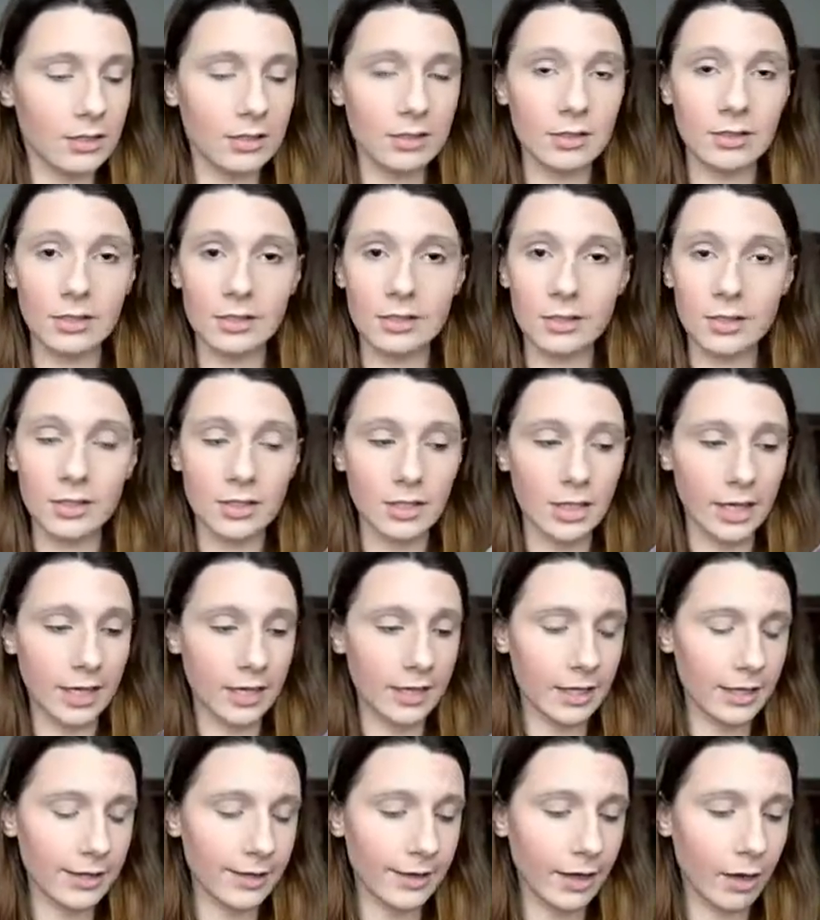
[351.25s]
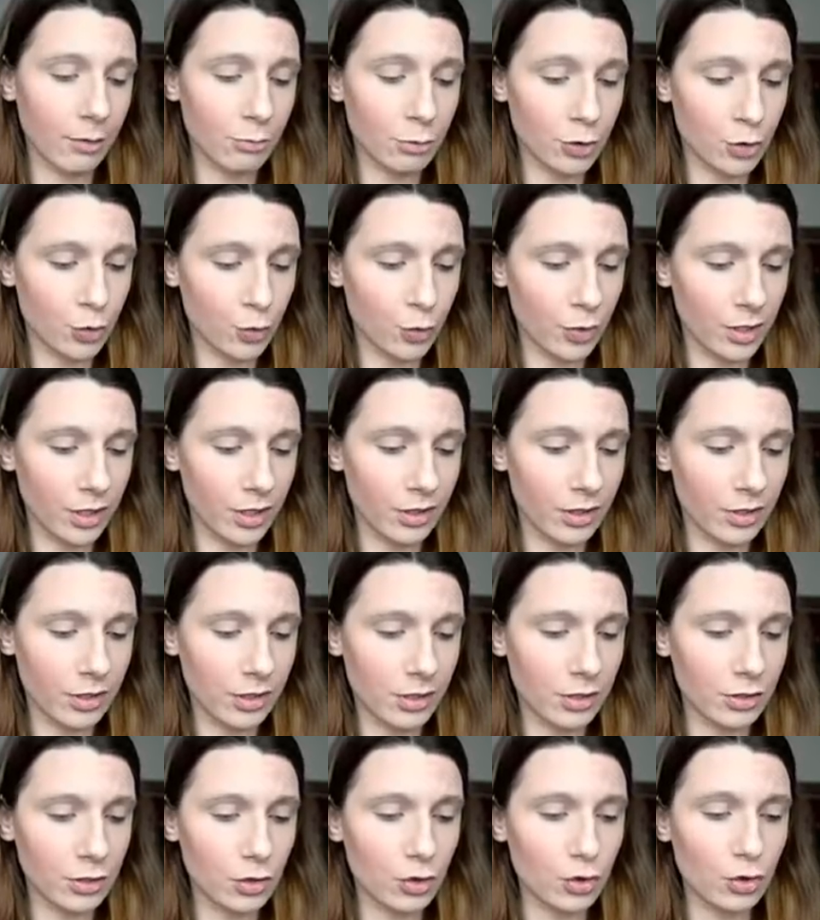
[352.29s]
This, and it comes with
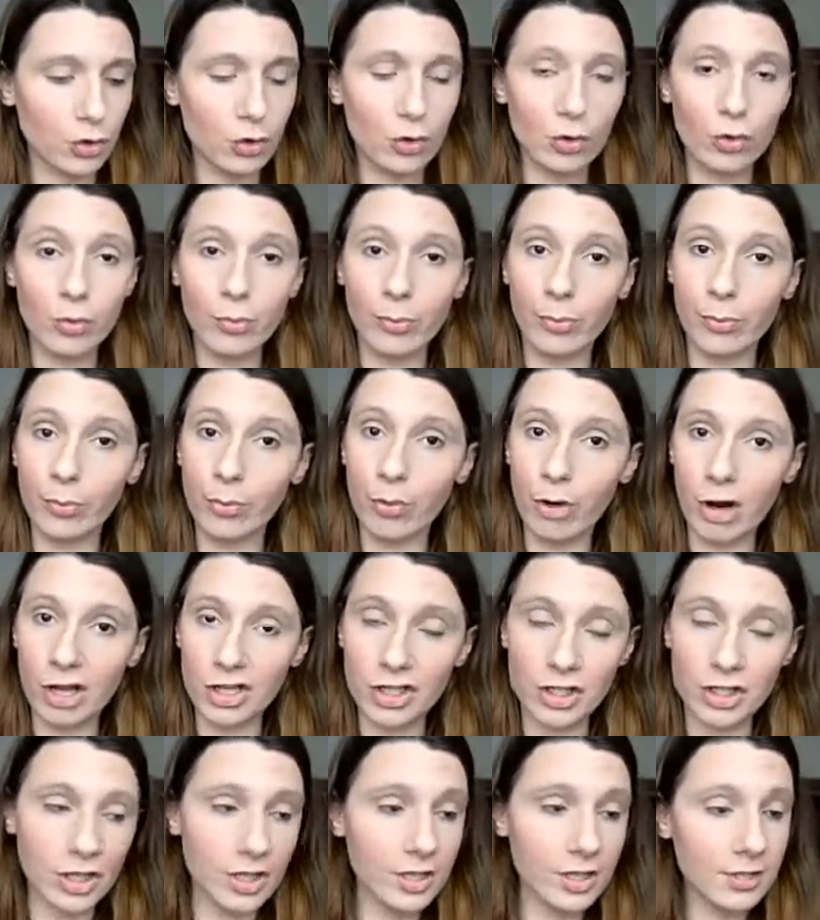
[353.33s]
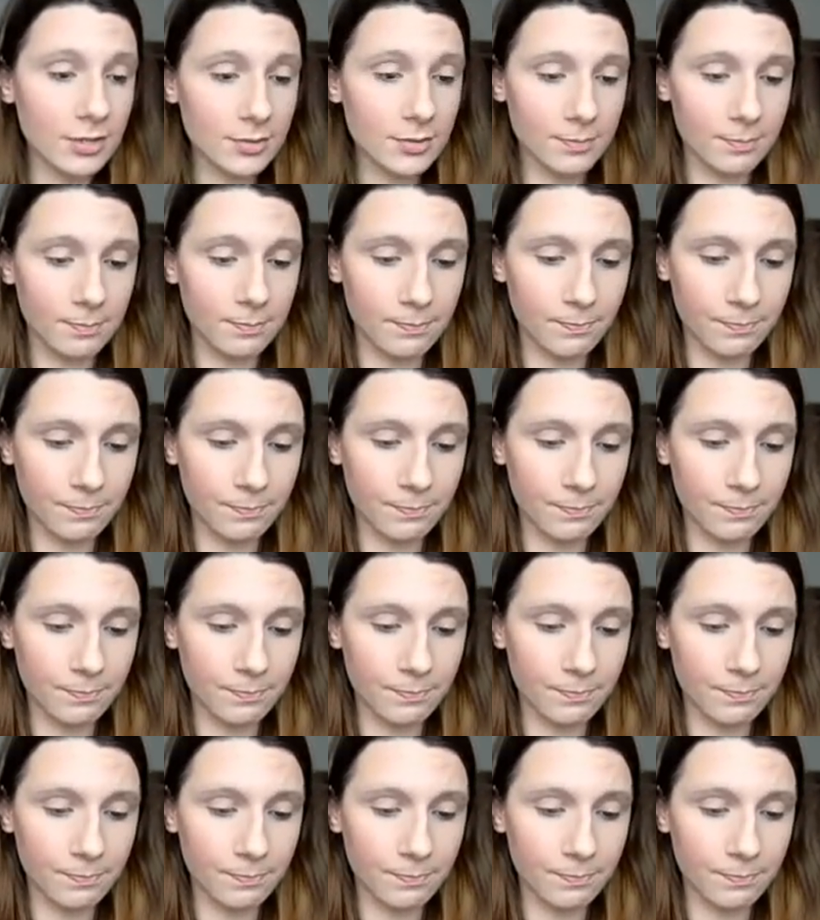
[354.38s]
these two brushes.